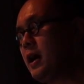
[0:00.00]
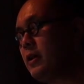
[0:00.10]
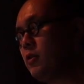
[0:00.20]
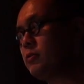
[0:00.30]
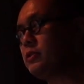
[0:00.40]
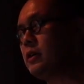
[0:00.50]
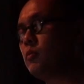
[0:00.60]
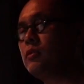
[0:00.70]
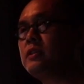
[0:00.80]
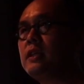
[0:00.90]
I don't uh,
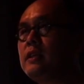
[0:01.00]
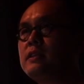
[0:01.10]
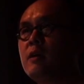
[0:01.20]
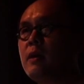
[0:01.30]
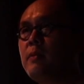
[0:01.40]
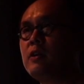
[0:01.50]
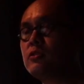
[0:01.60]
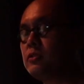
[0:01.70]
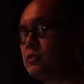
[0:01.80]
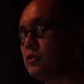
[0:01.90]
routinely tell my
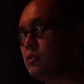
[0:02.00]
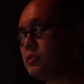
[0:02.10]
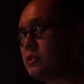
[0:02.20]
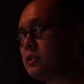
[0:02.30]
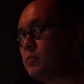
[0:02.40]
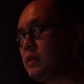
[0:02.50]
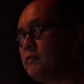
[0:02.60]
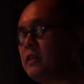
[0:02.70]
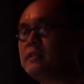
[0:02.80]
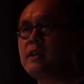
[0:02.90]
patients to use this, but
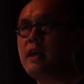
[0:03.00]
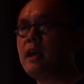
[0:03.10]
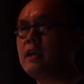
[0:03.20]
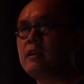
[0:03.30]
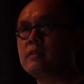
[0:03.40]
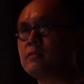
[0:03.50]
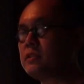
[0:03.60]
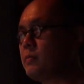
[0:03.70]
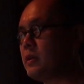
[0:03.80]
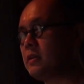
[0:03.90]
if they say, hey, is there
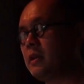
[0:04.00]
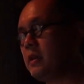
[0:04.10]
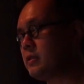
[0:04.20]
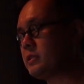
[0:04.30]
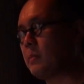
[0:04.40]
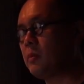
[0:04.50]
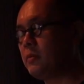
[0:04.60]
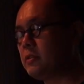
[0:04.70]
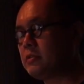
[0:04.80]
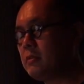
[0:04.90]
something, any of
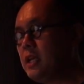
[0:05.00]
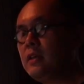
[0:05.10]
supplements,